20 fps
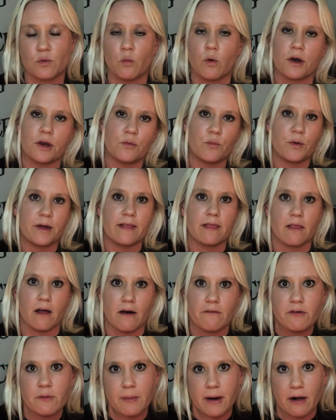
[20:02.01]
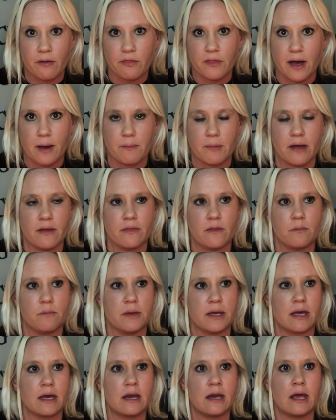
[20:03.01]
What did we love about them in the
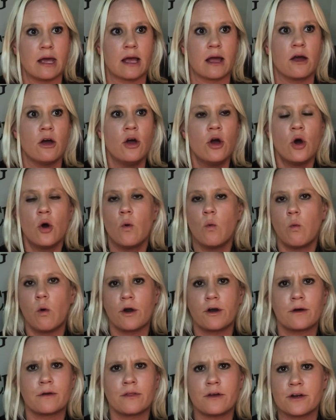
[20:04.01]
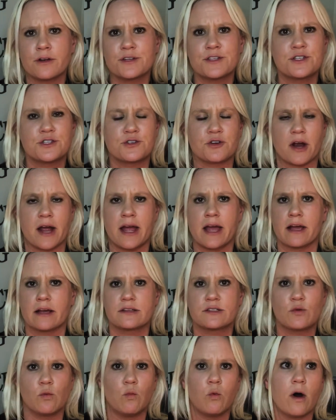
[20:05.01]
beginning? What are their
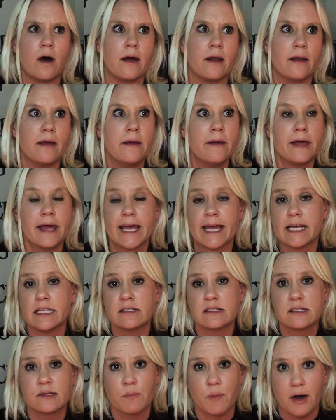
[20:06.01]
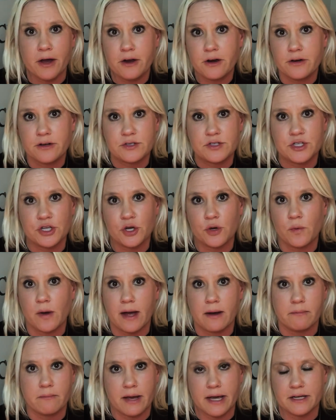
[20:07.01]
strengths? What inspires you
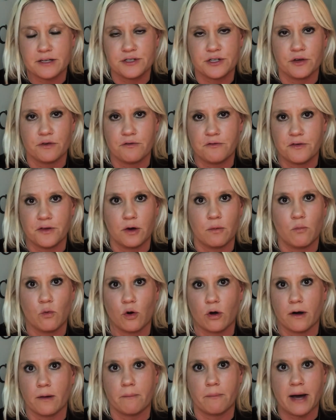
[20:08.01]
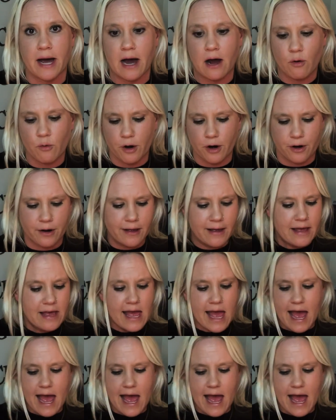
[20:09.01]
and makes you feel more empowered?